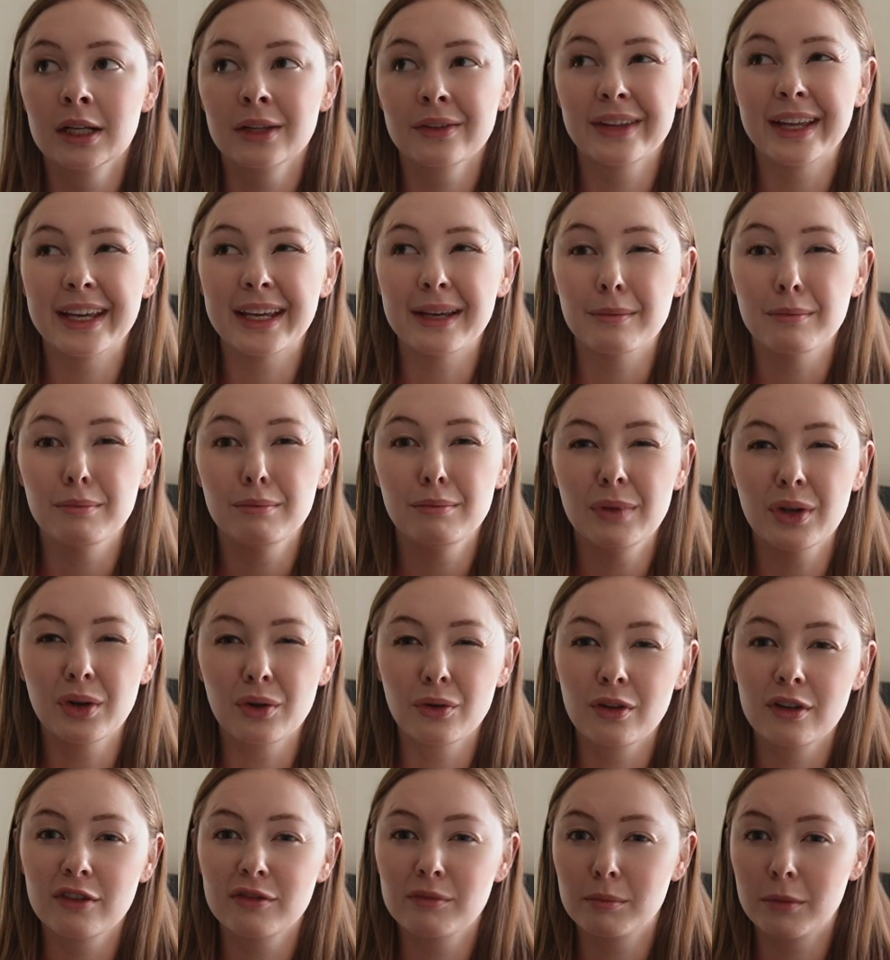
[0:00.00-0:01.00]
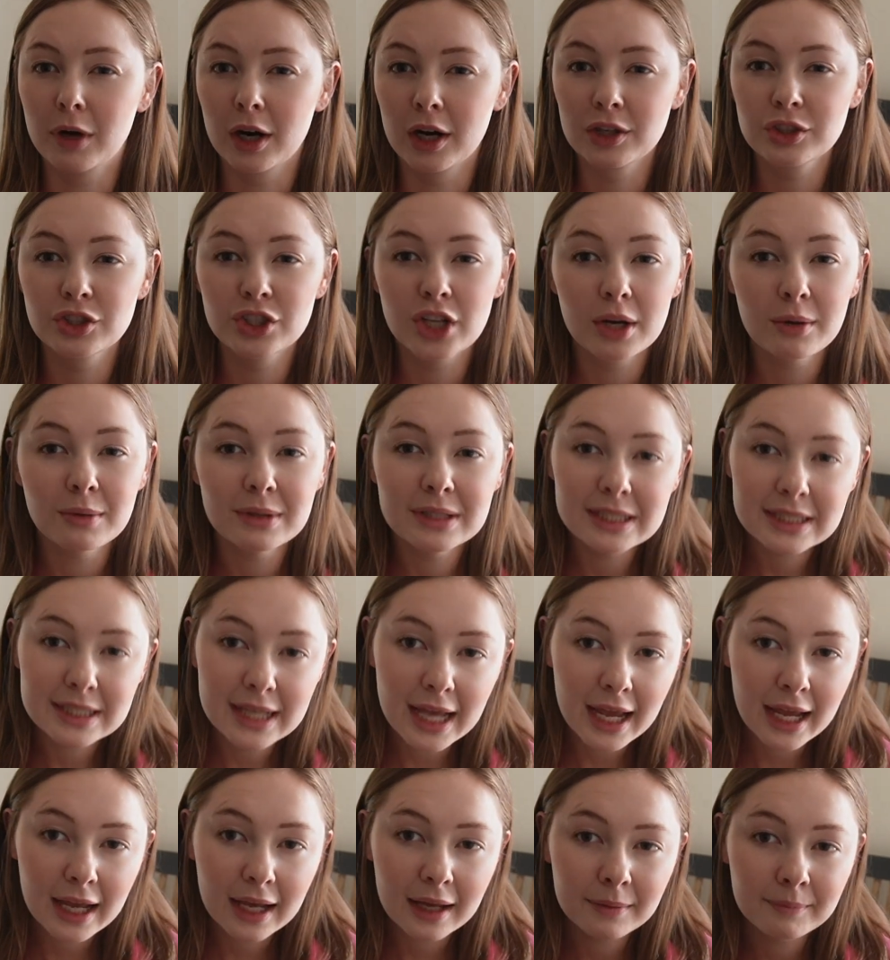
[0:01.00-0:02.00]
like middle of March, I would
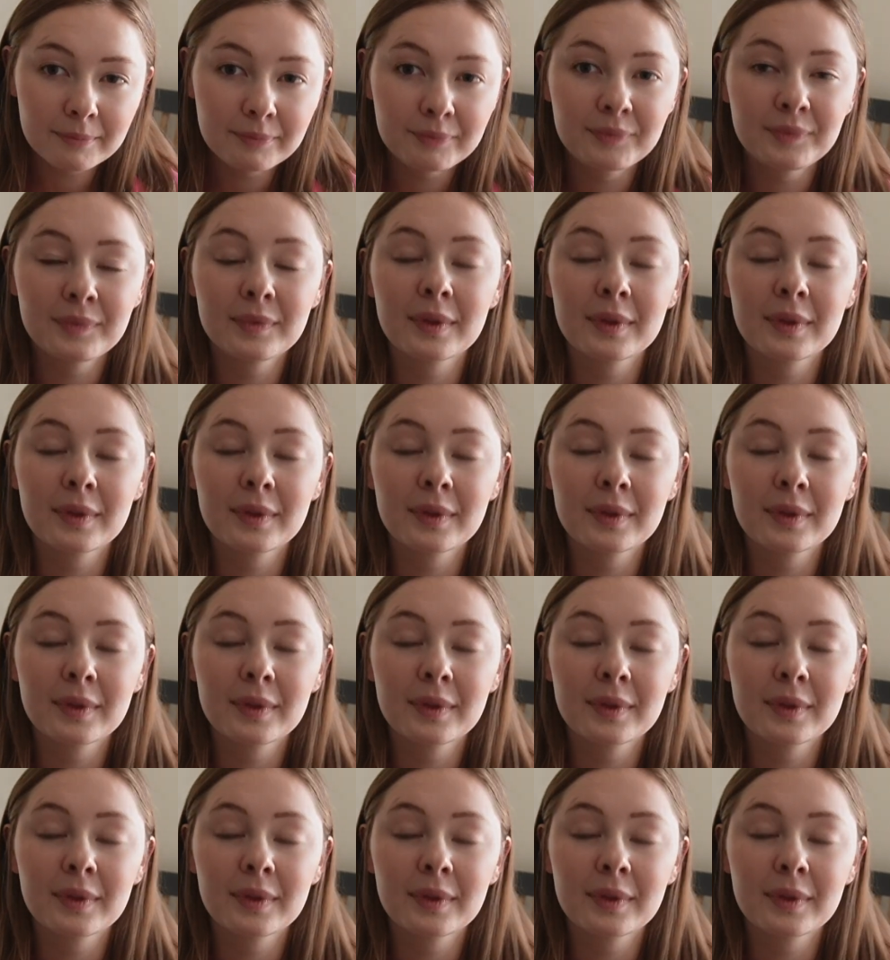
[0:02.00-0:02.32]
say.